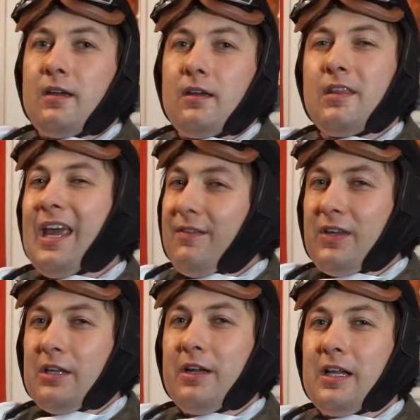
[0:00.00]
The
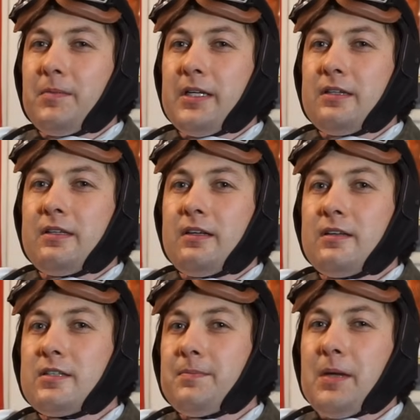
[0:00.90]
aviator helmet,
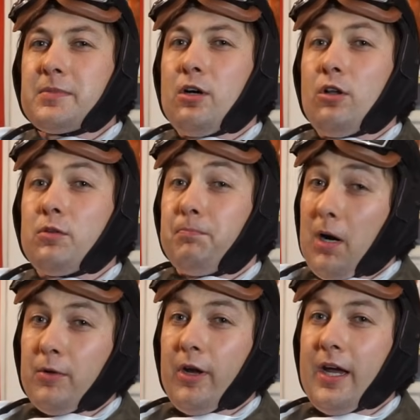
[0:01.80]
sometimes called
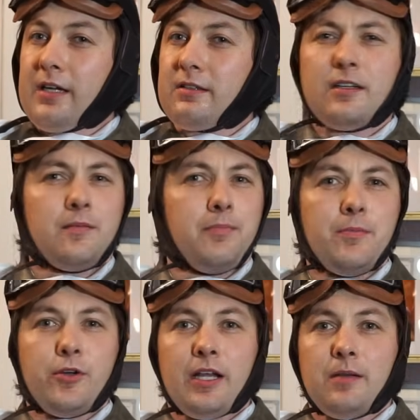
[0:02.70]
bomber hat,
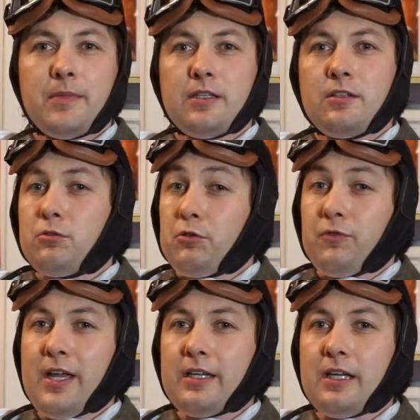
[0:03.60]
bomber helmet, or
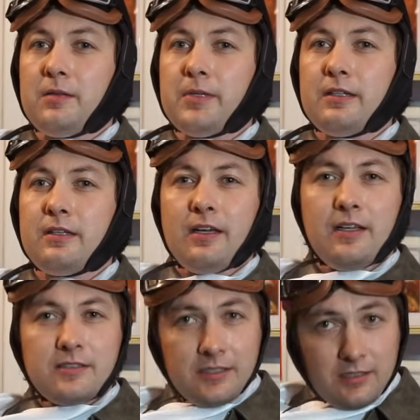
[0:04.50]
flying helmet,
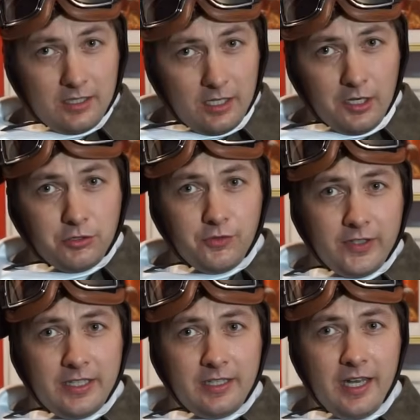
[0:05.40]
is a
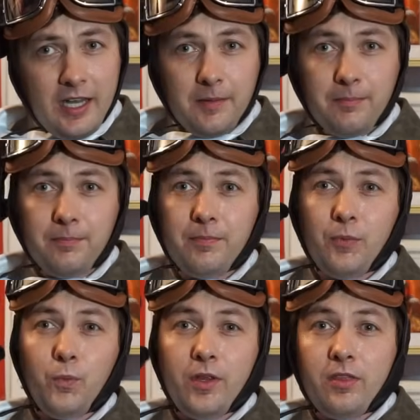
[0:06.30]
close-fitting cap
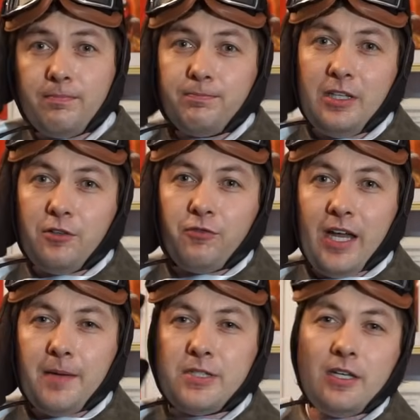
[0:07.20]
with ear
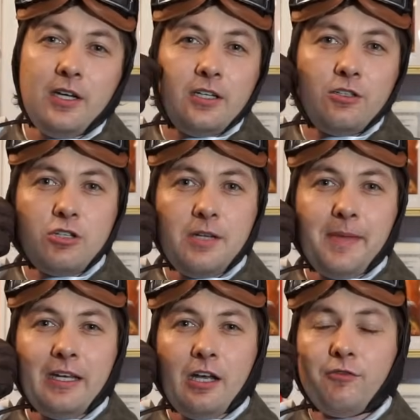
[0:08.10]
flaps, usually
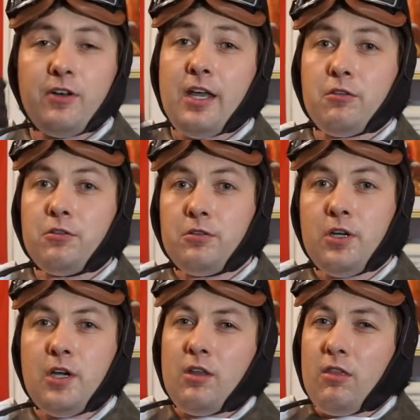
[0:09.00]
made out of leather,
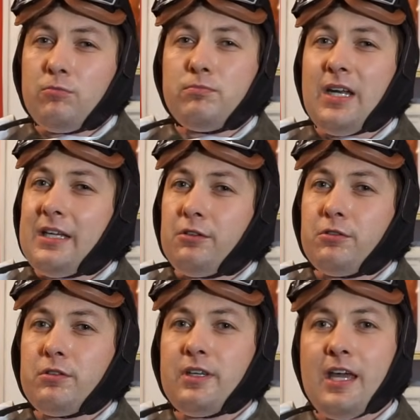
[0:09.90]
though later
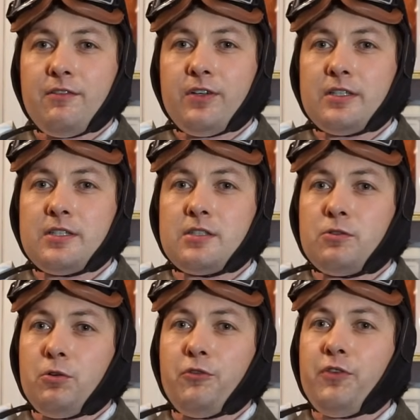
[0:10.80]
canvas
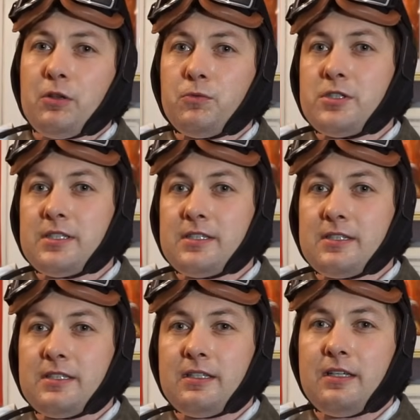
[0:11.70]
or felt ones
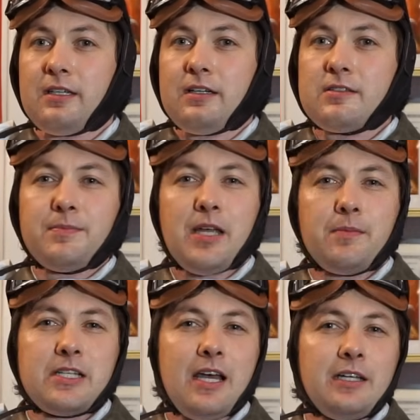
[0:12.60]
existed,
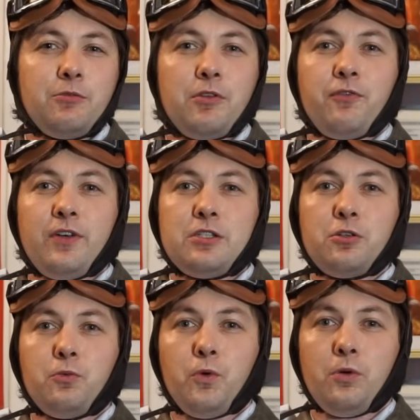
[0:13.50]
sometimes lined with fleece
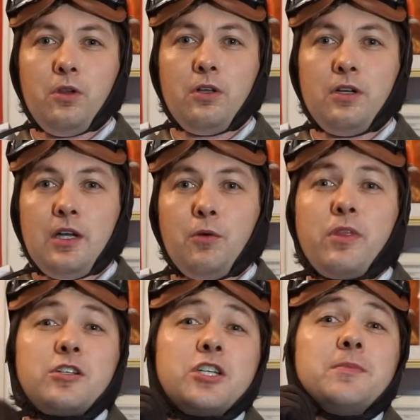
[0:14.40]
or wool, with
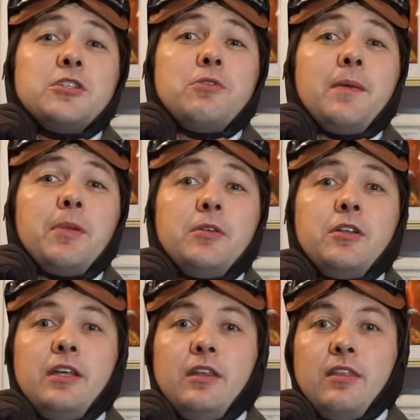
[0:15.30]
a chin strap
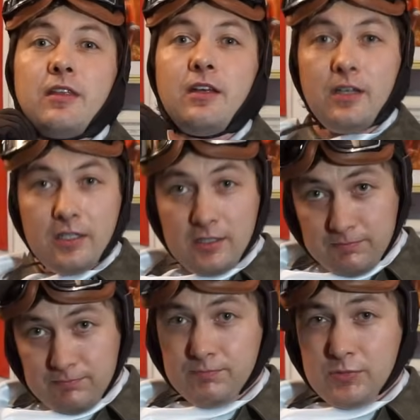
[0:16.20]
underneath, and a
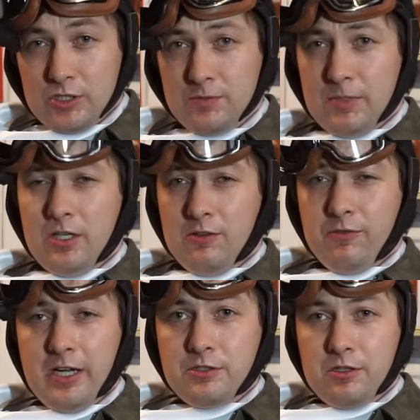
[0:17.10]
small
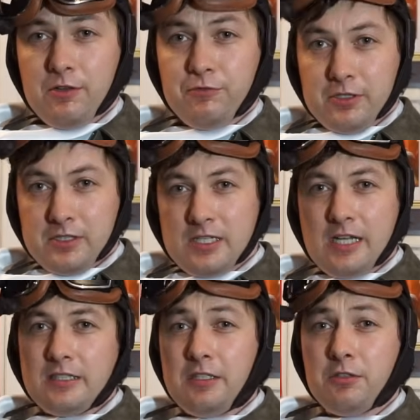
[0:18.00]
visor on the front
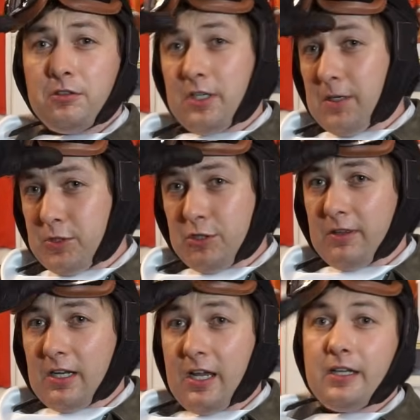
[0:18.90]
slightly turned up showing
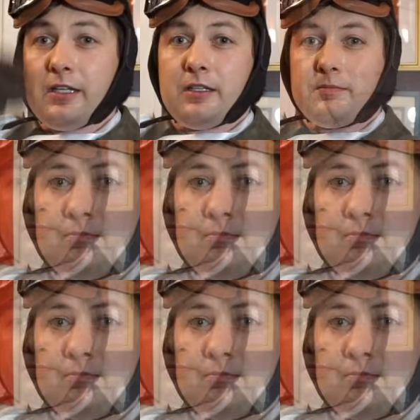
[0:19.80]
the lining.